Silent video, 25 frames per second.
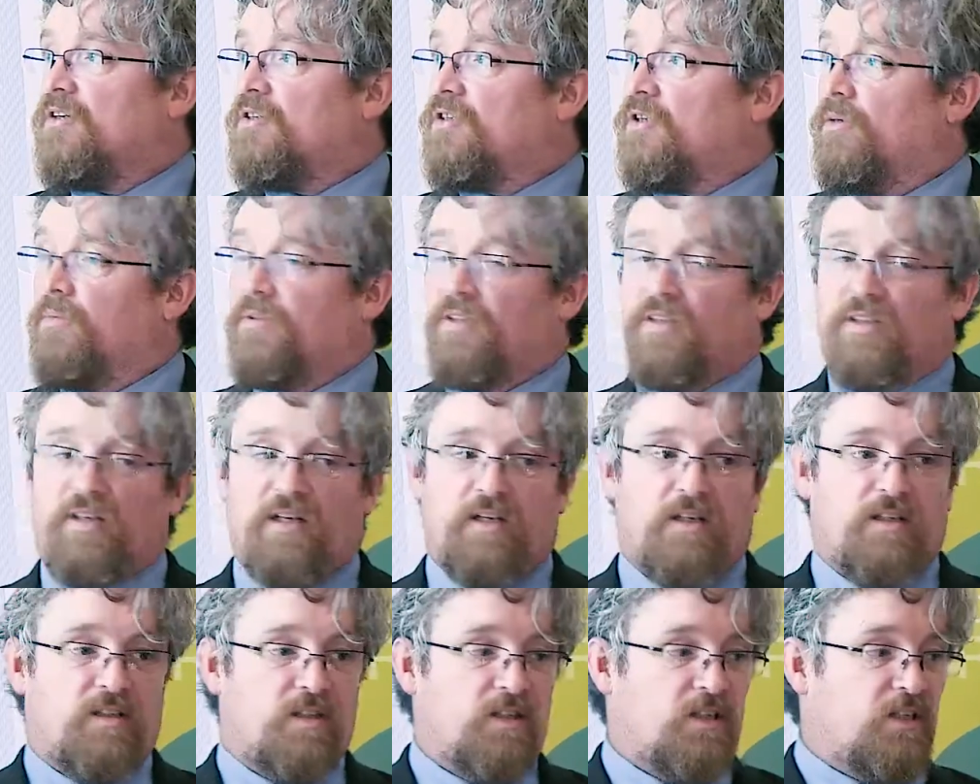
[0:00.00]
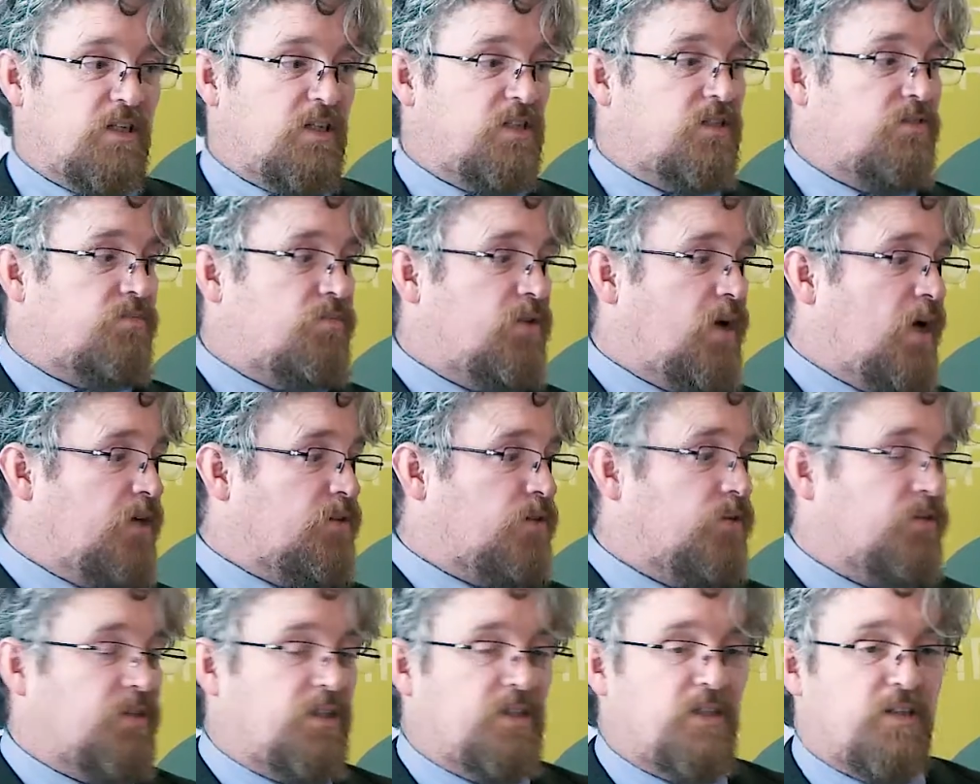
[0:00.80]
are some of the things, and these, I
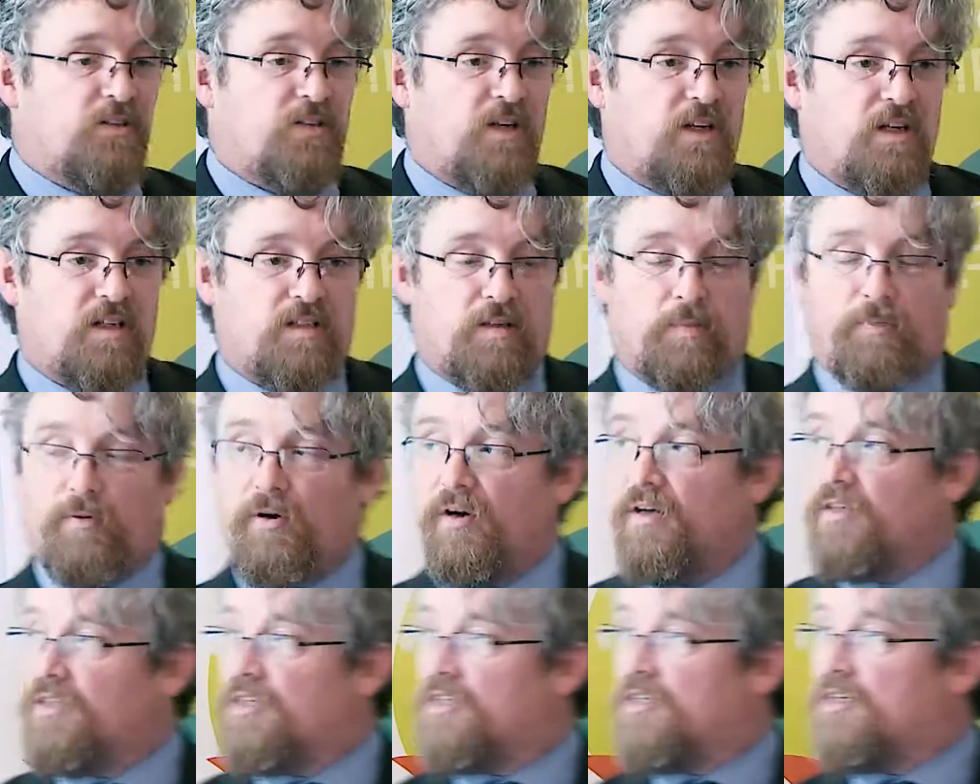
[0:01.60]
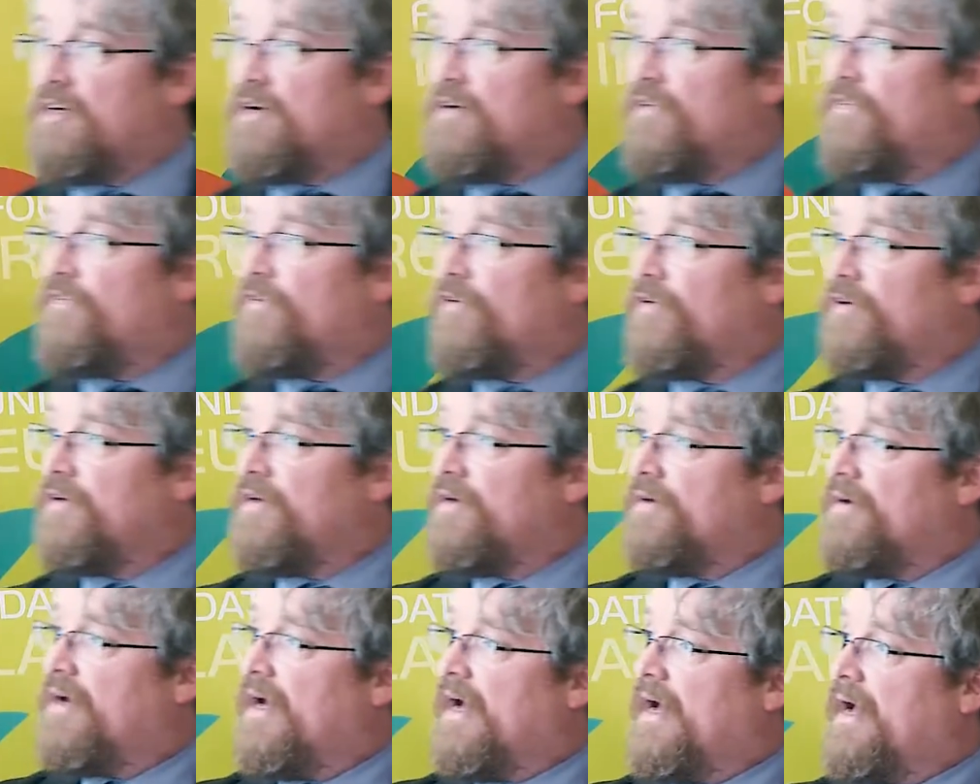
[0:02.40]
don't think there's any surprises here for
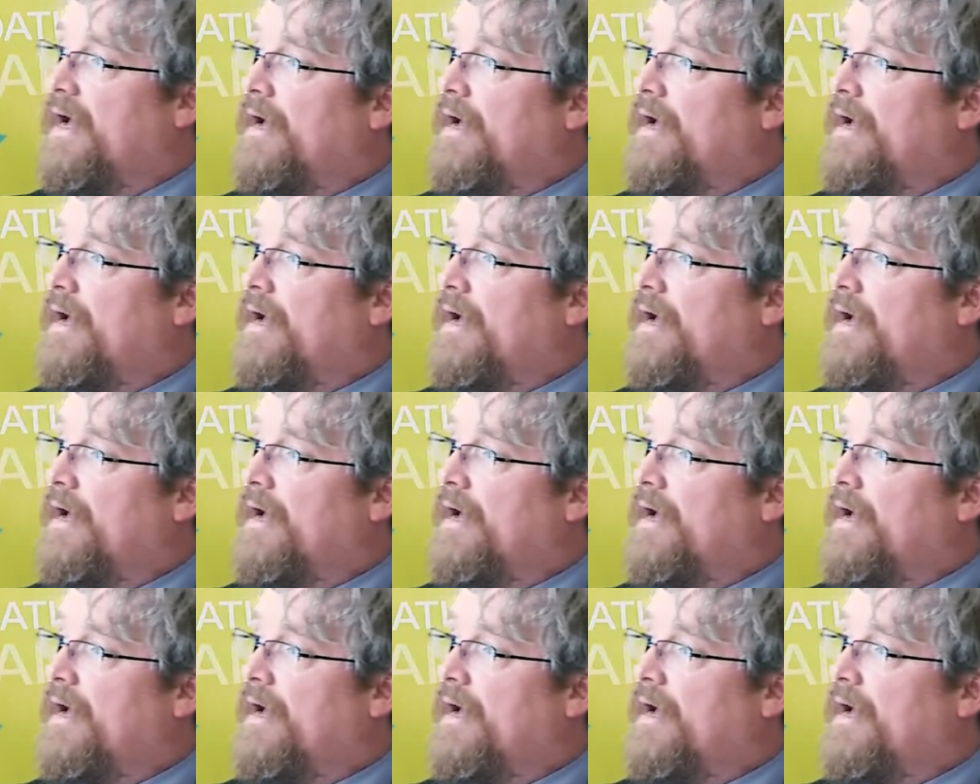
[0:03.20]
you.